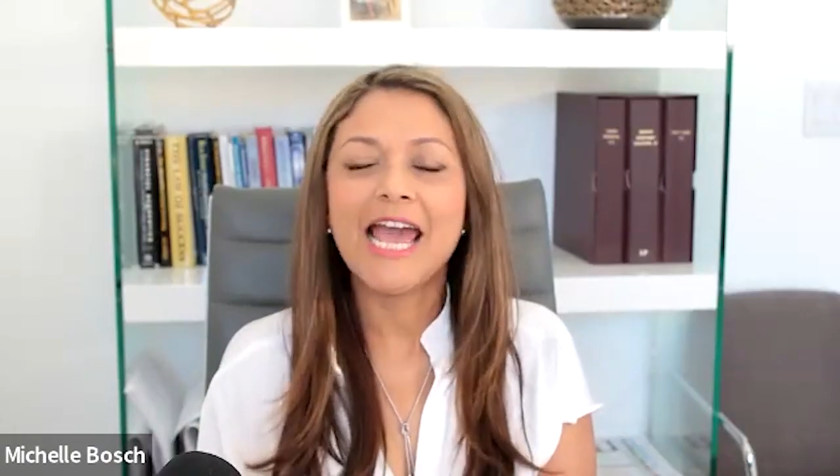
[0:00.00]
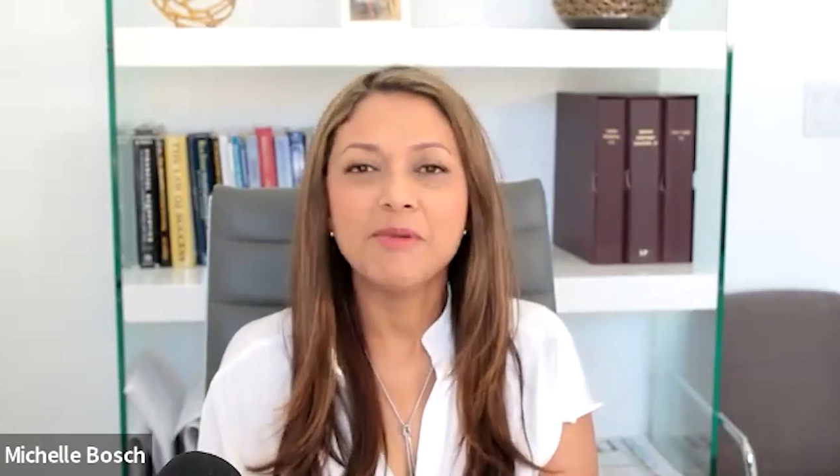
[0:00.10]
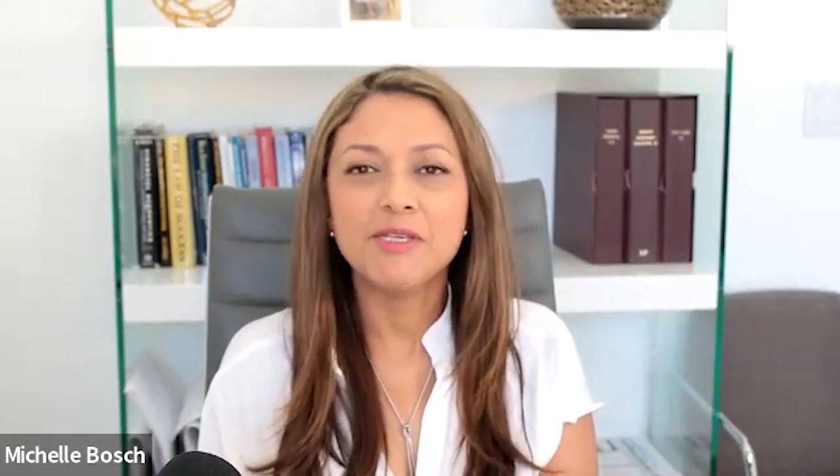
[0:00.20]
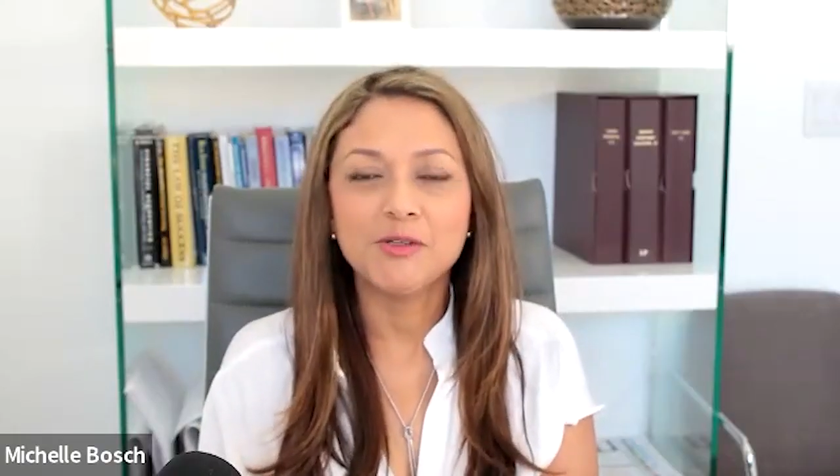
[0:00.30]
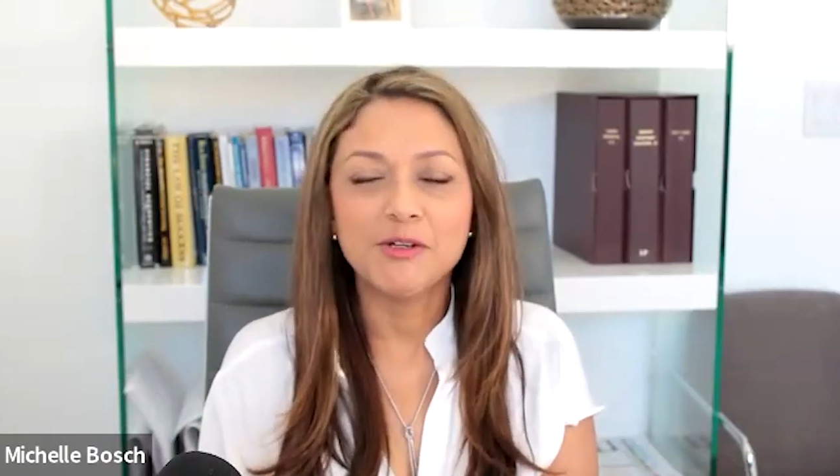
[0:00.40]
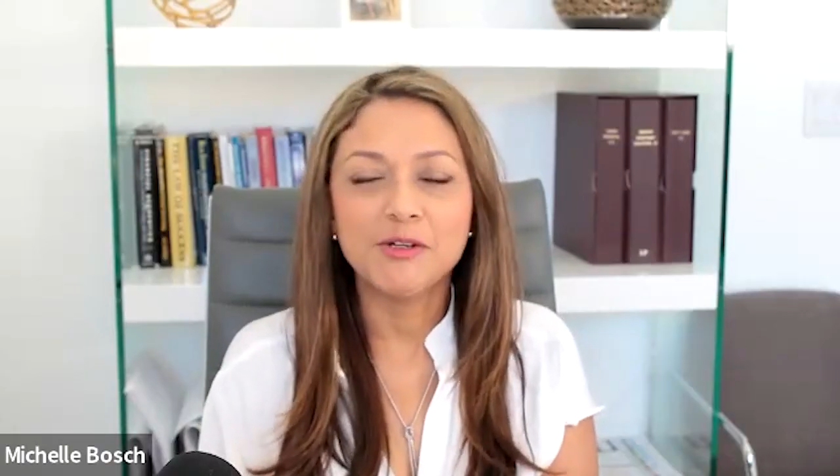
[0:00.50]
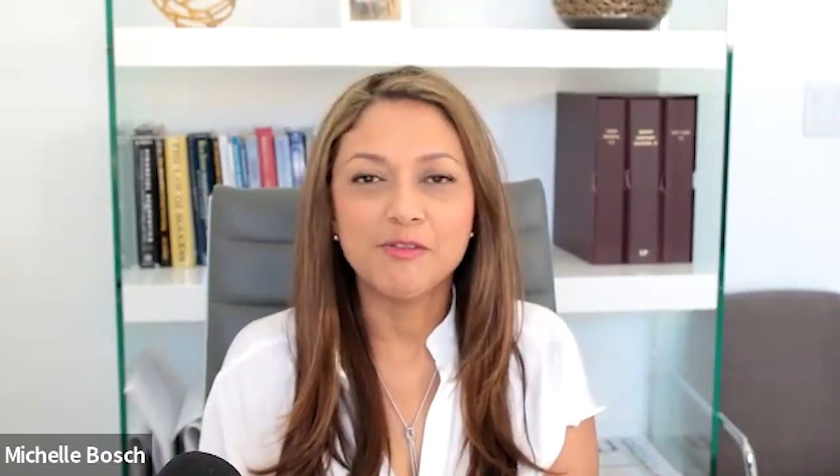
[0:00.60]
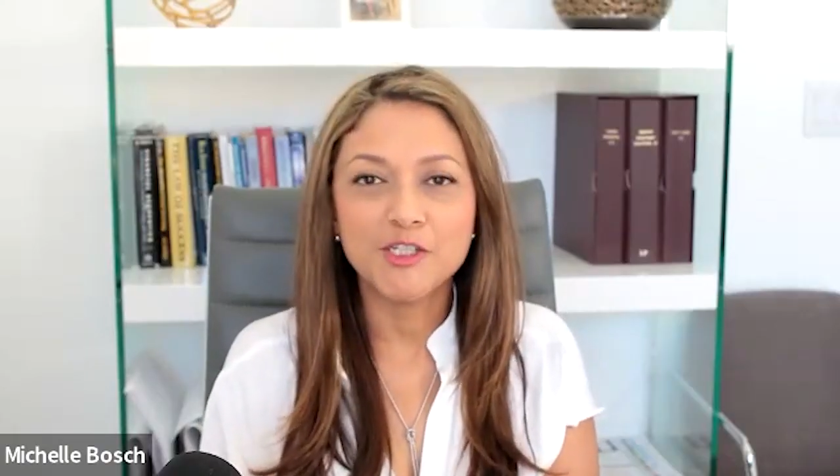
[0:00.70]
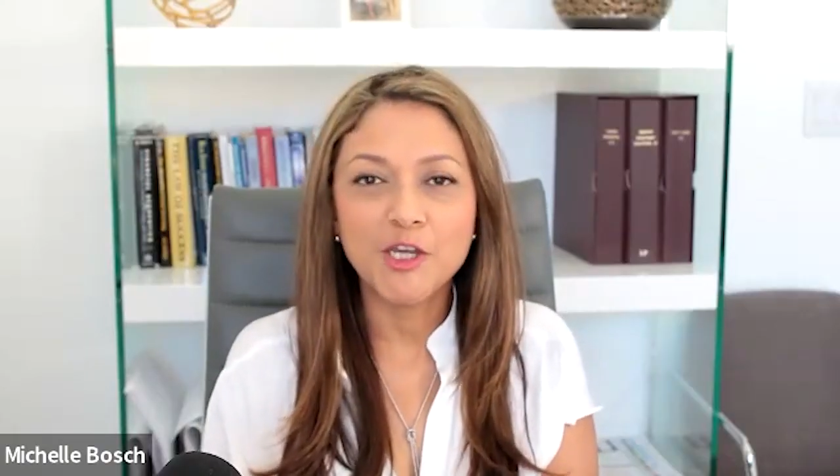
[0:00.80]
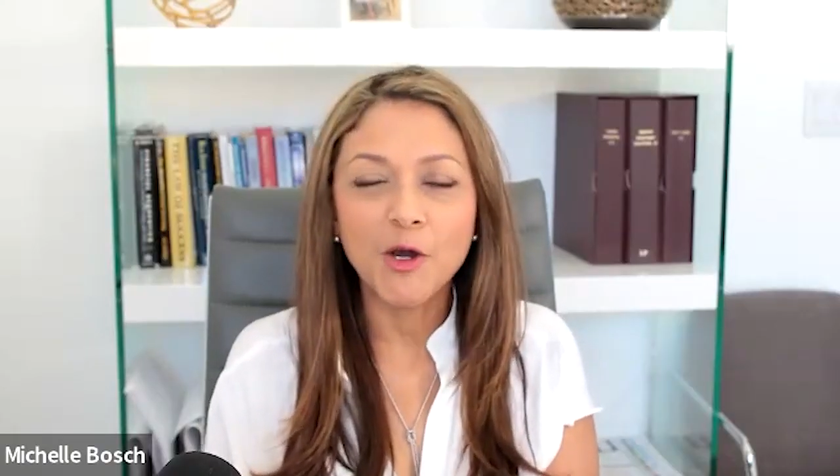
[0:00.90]
episode of
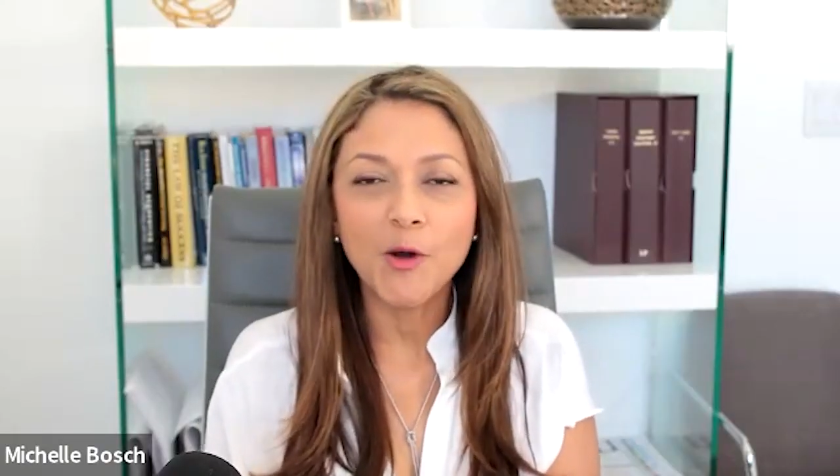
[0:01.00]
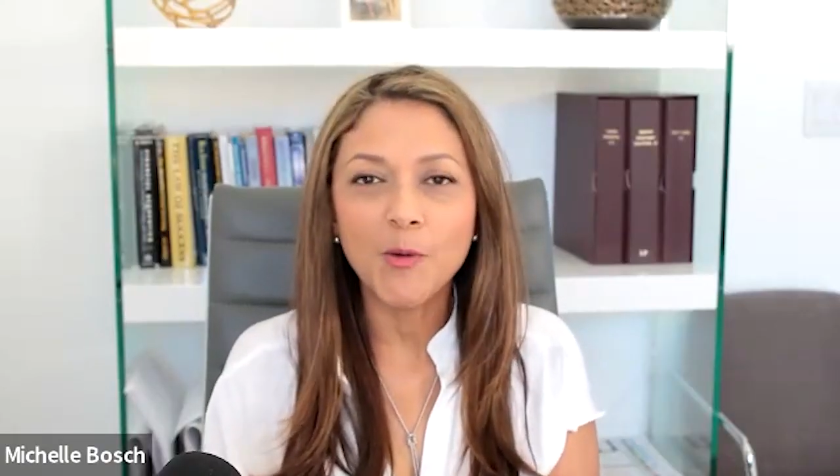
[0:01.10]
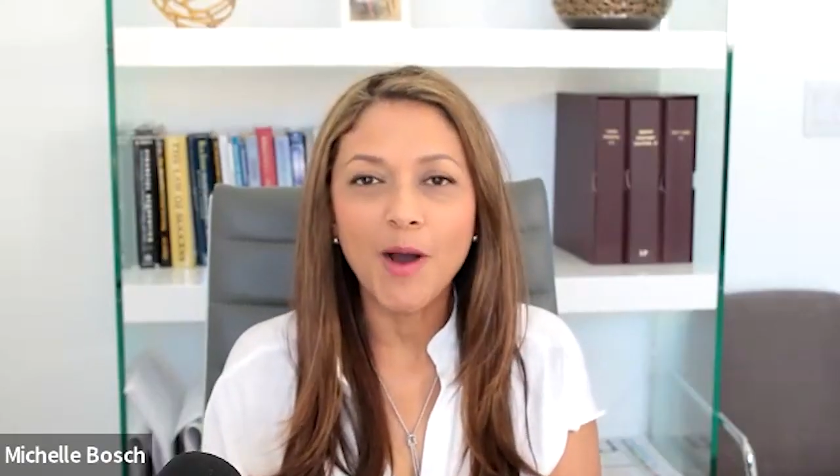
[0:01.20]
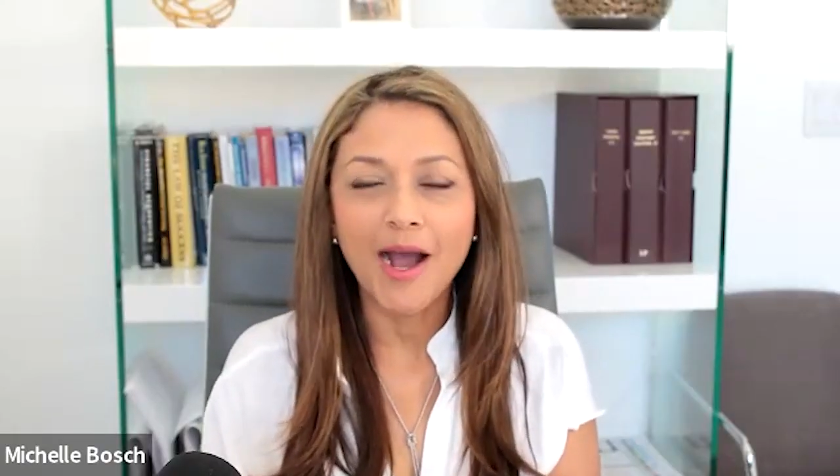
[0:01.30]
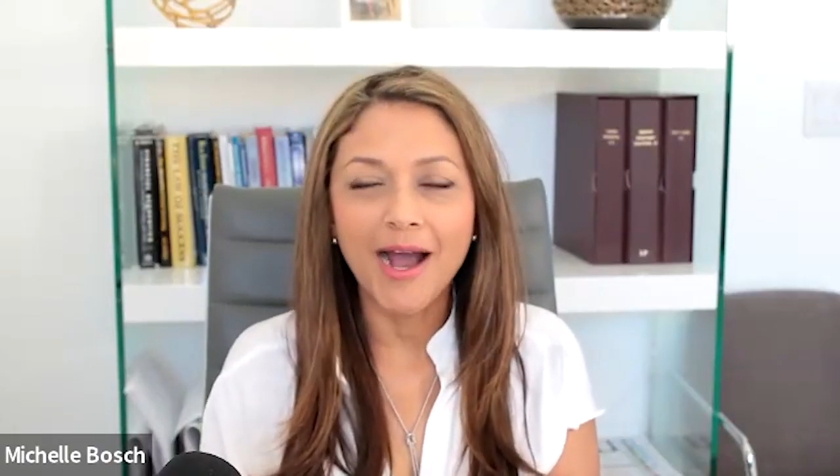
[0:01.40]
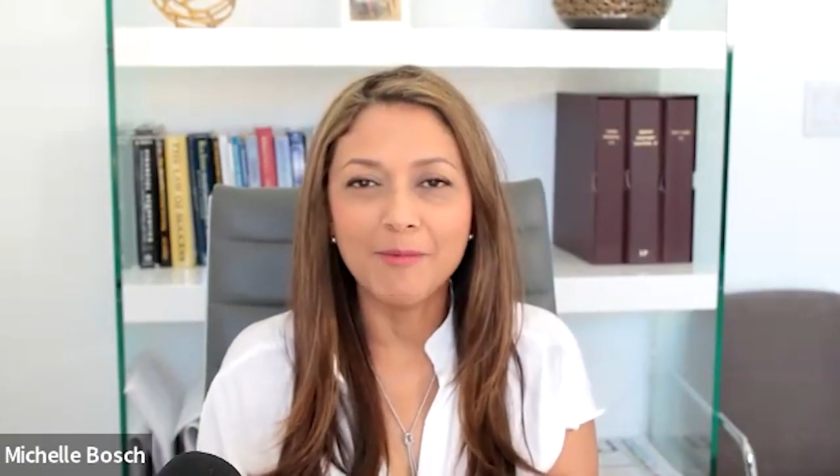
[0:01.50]
the show.